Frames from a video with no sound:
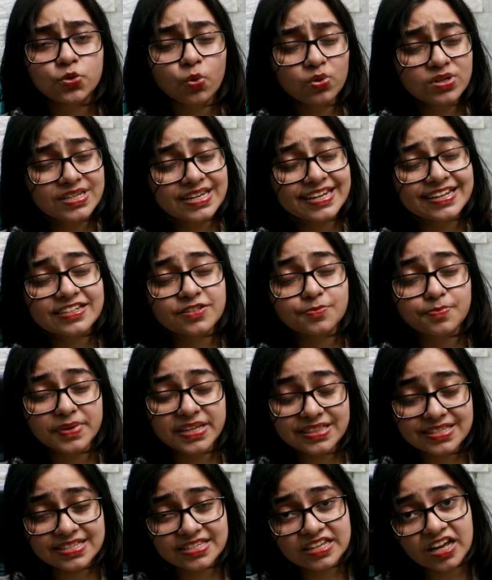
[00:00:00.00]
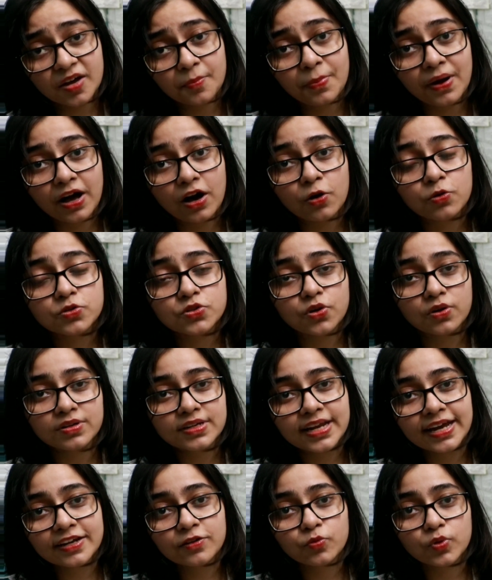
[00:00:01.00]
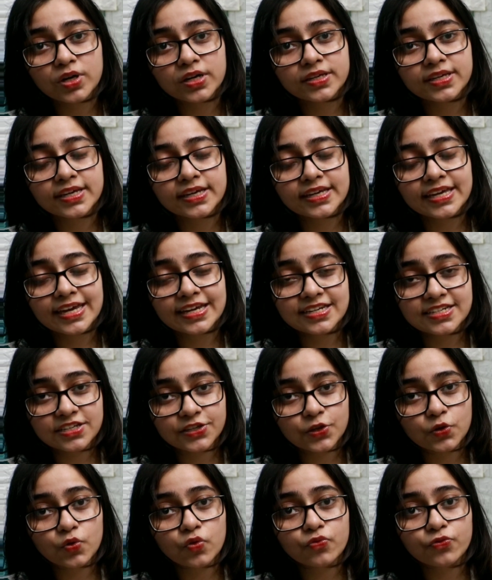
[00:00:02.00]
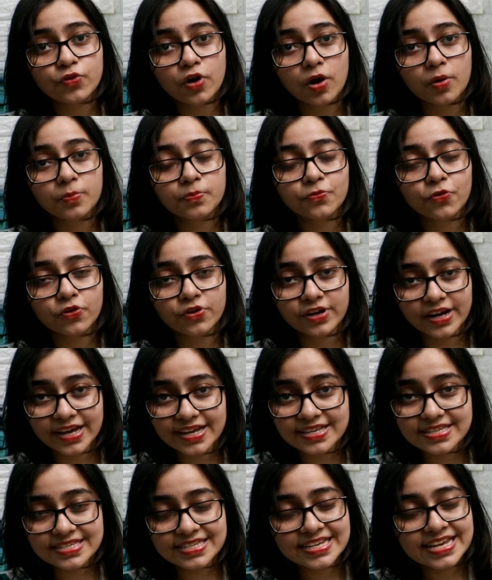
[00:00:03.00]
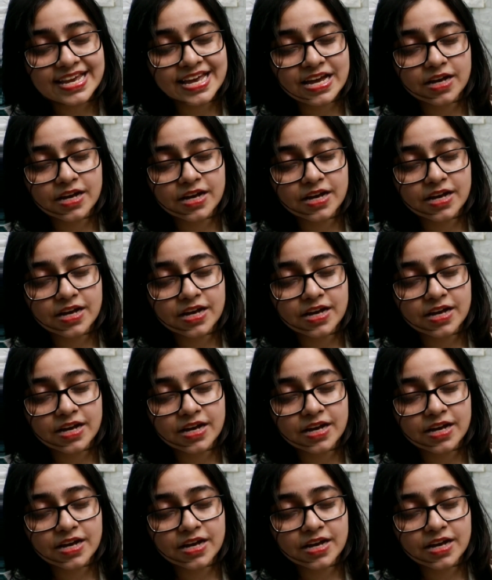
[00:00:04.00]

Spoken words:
Don't let myths about online working hinder you from progress,